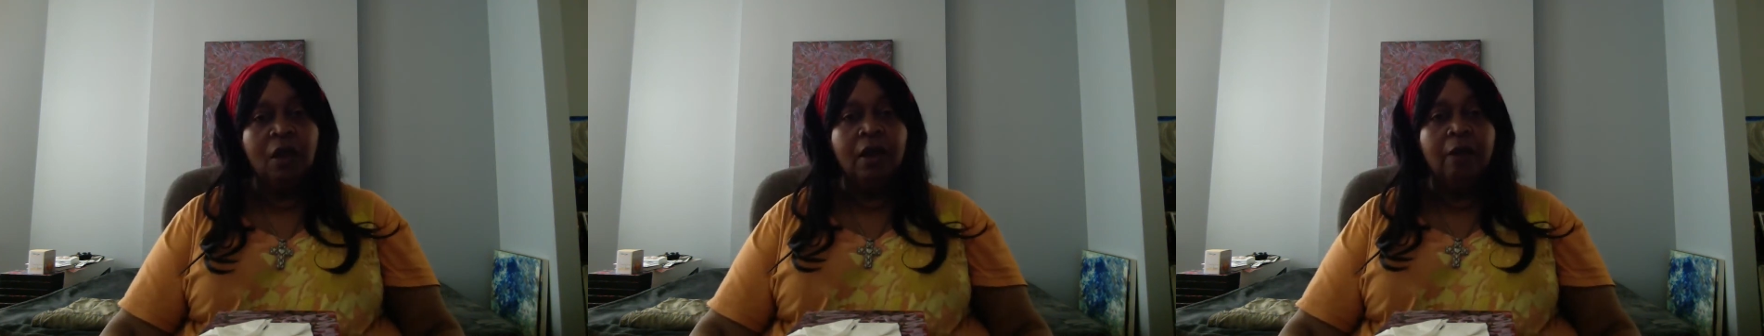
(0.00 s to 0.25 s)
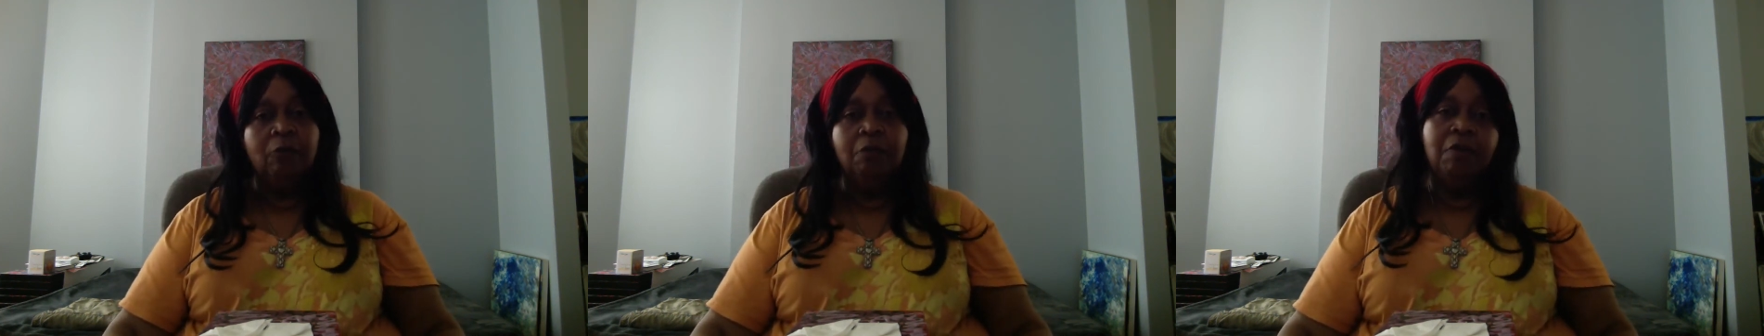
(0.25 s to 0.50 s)

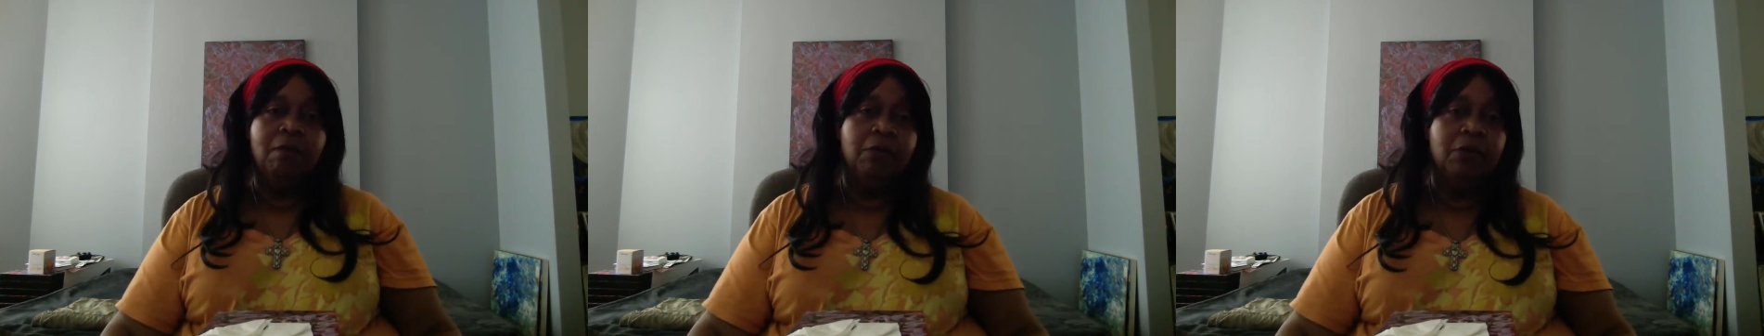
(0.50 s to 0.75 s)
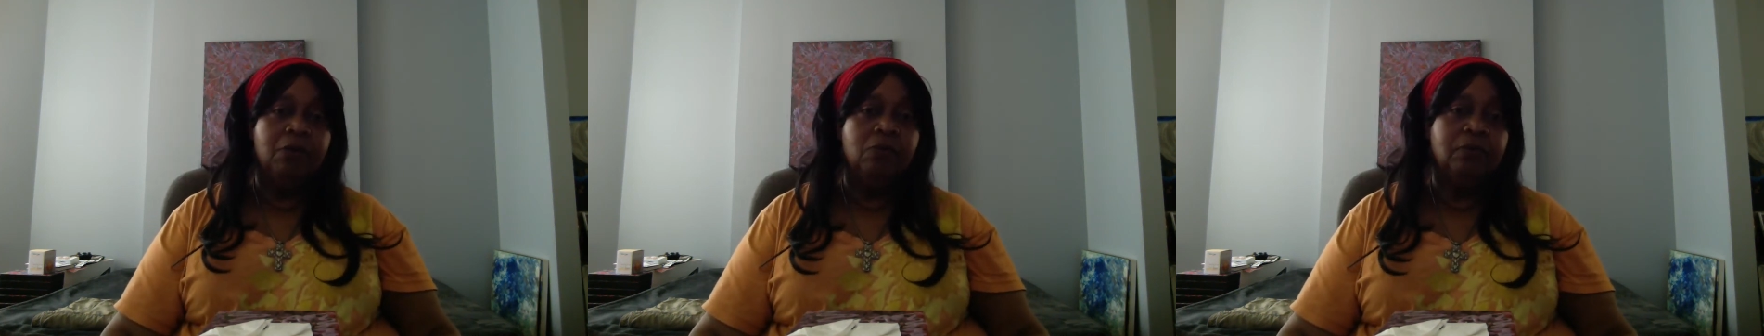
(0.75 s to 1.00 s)
And
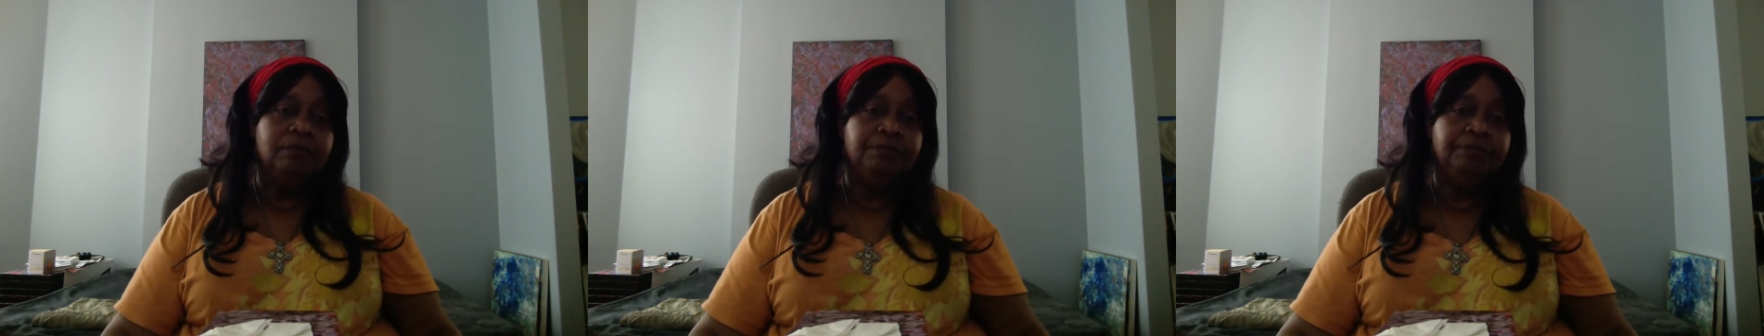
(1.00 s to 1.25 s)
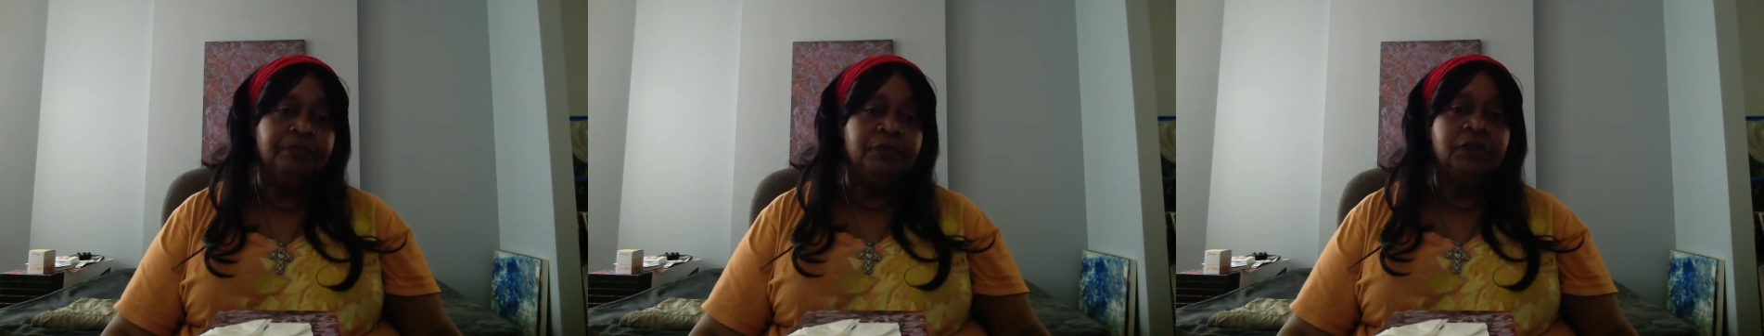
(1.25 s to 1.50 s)
remember,
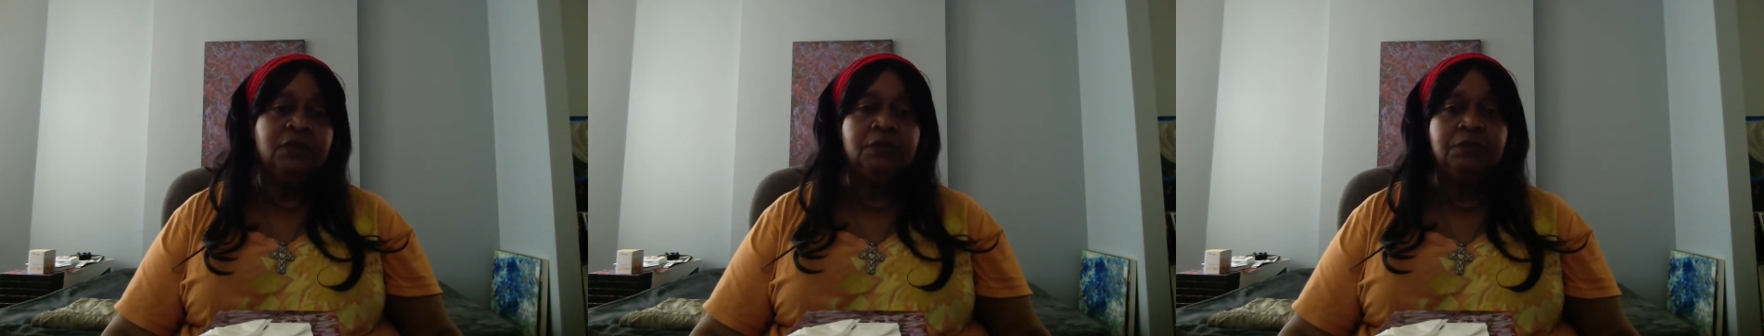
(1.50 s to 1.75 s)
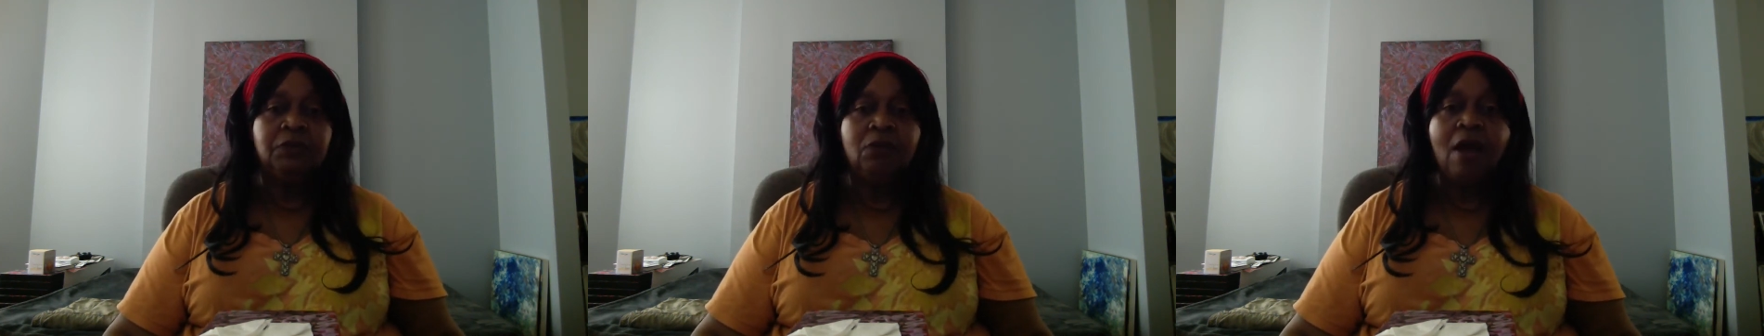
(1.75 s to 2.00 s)

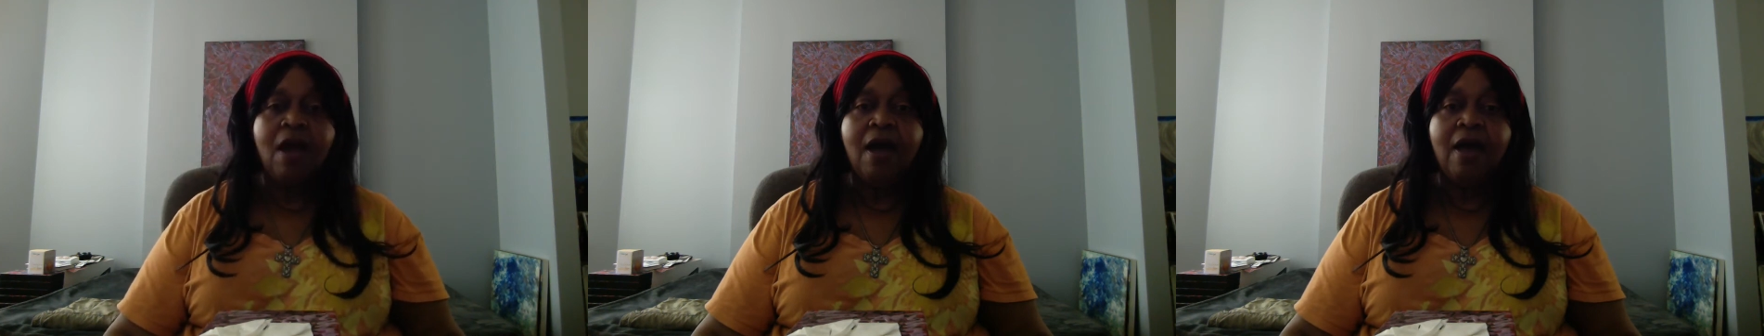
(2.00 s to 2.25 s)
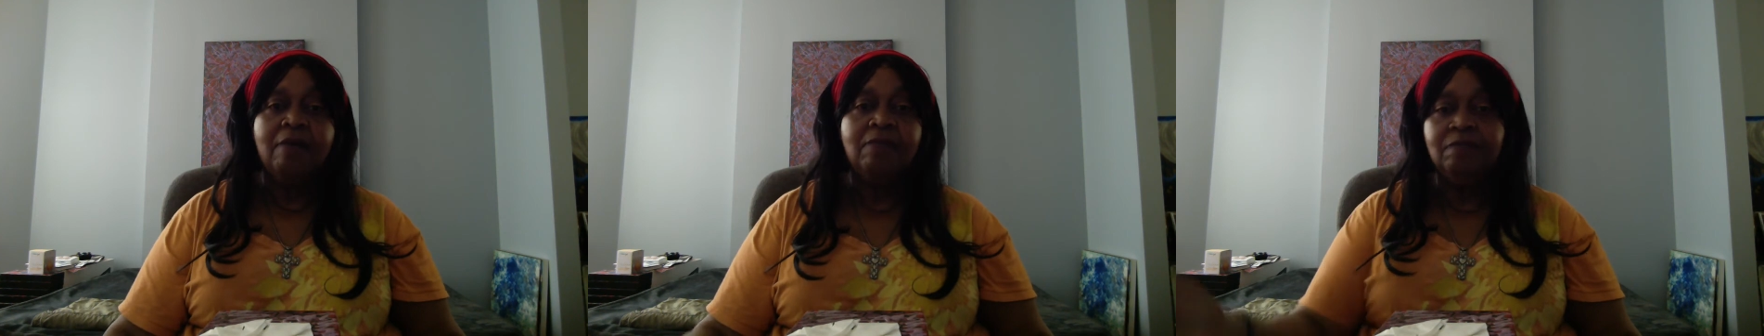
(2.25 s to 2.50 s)

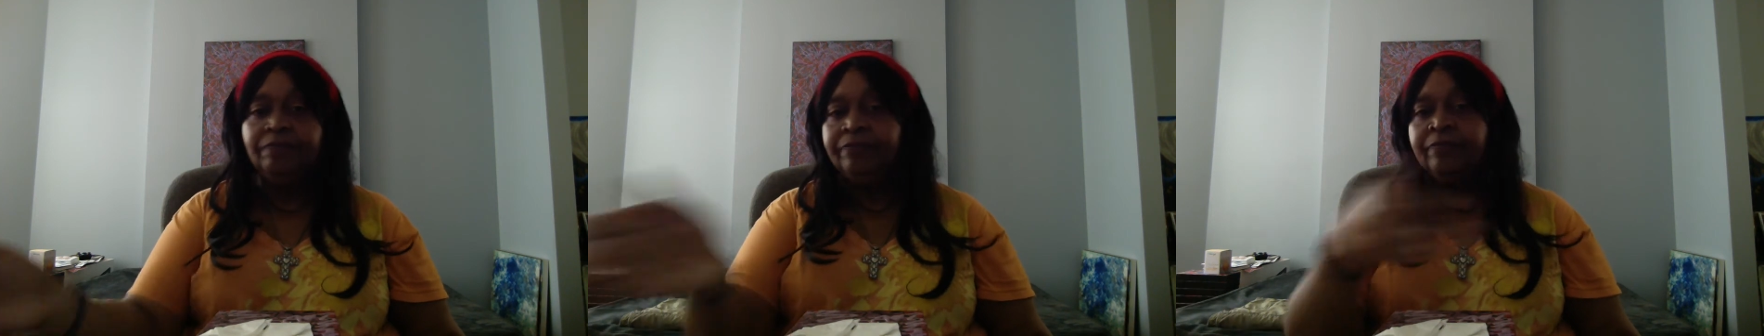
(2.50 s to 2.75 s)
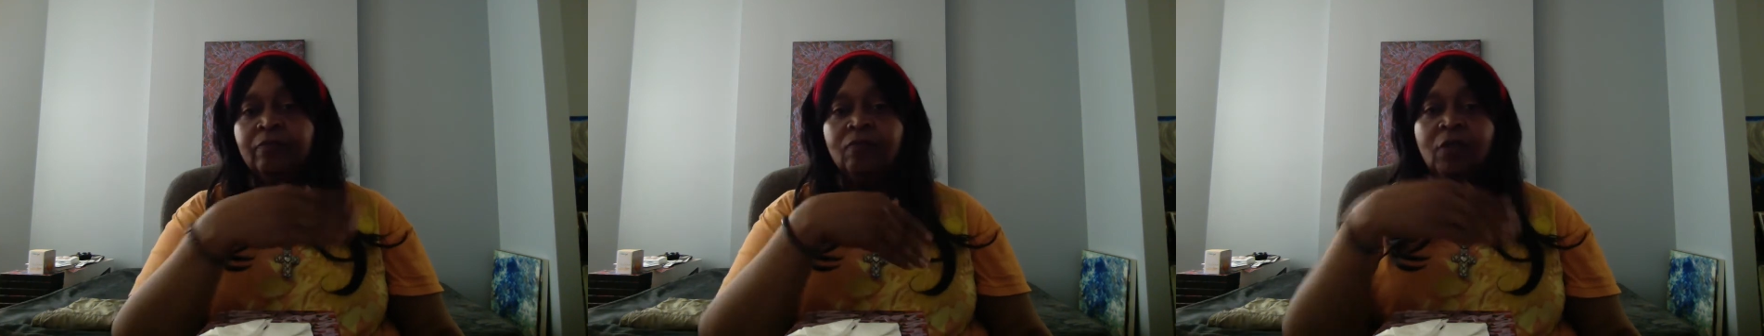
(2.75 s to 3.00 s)
subscribe
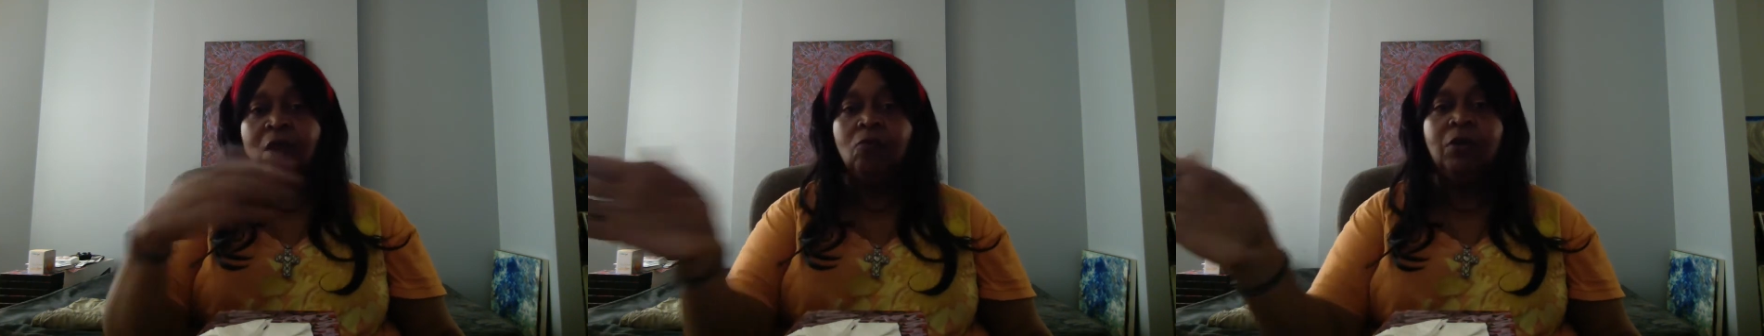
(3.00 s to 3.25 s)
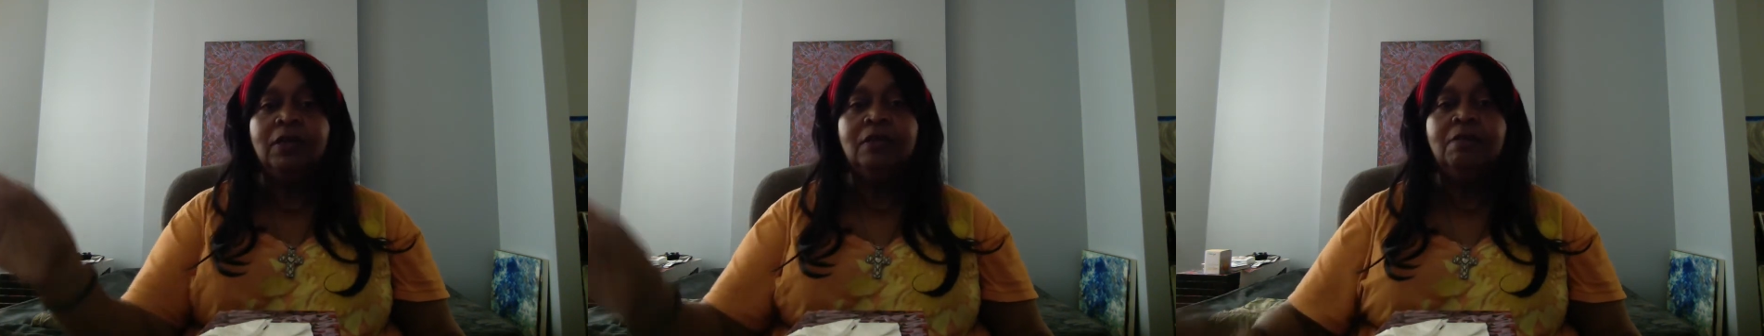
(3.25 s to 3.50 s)
and
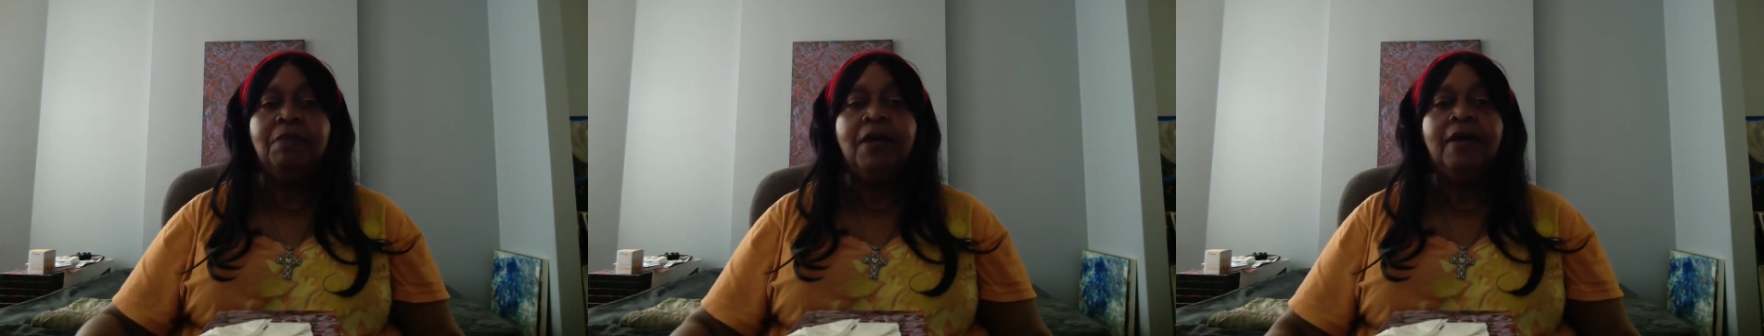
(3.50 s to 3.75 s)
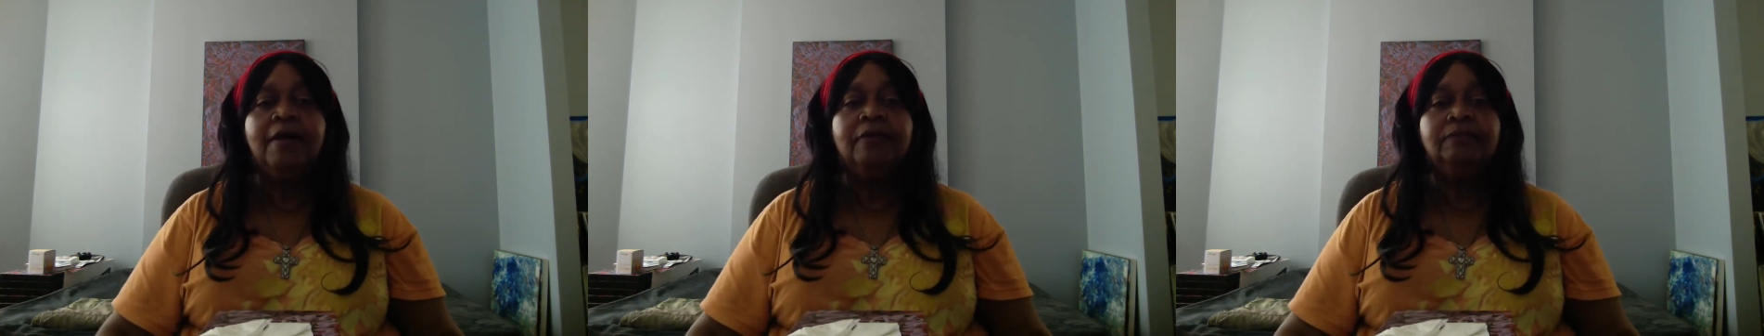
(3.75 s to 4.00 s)
ring the
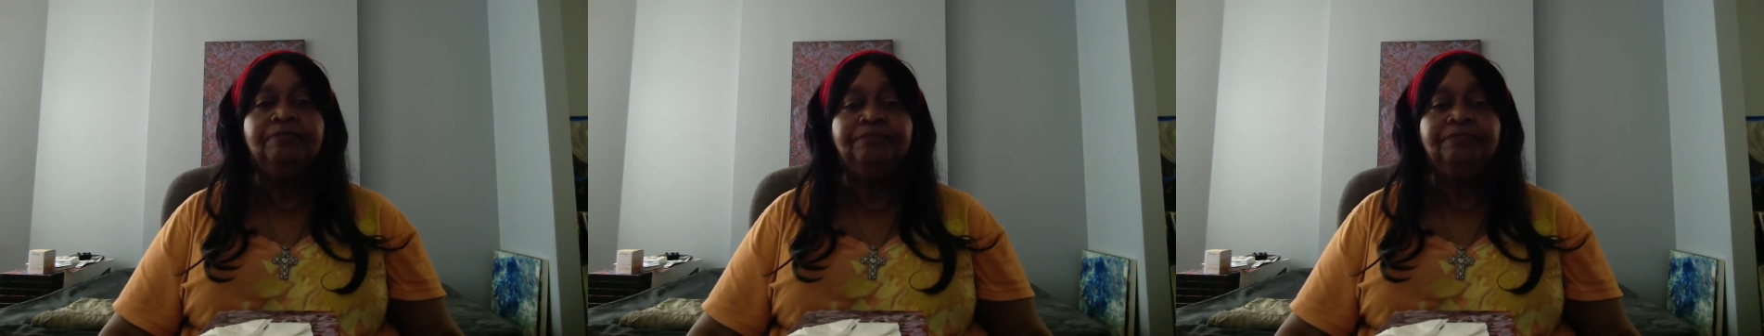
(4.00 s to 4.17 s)
bell.